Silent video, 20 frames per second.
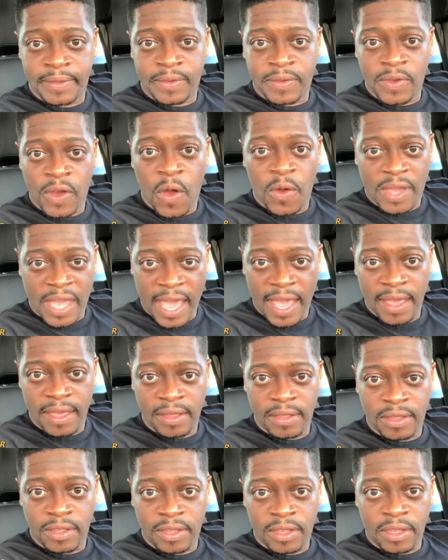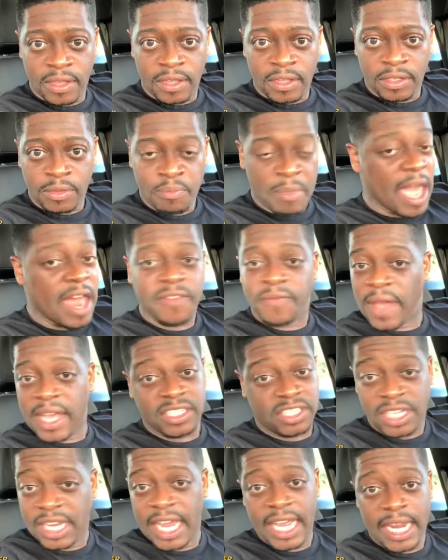Okay? Matter of fact,
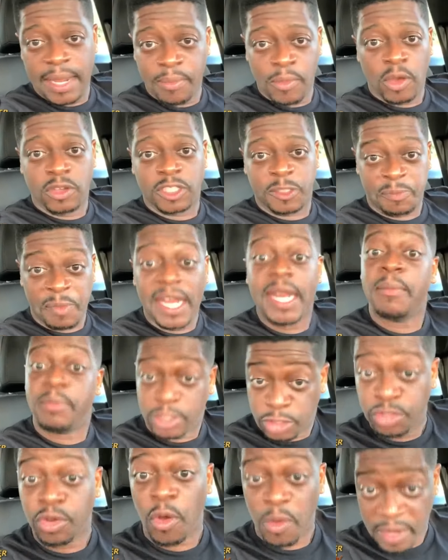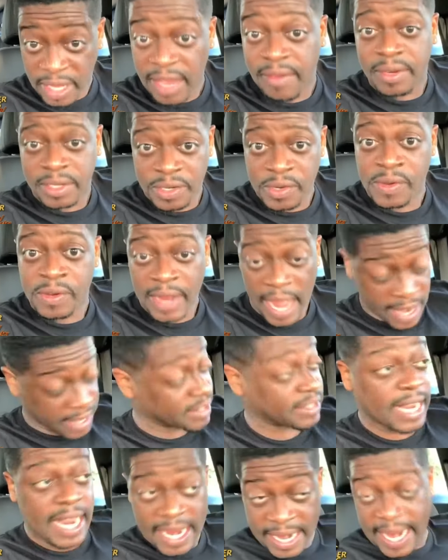she ain't even gonna spend it, but you gonna give it to her. I can
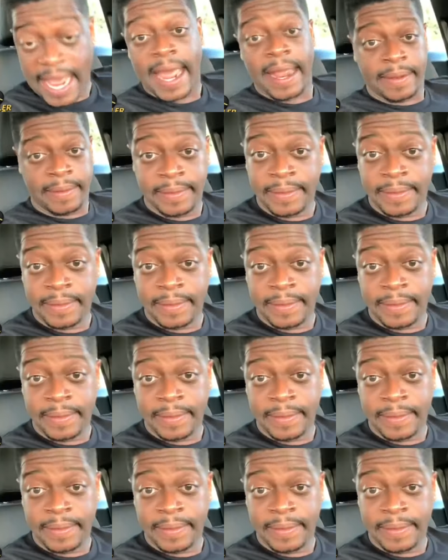tell you that.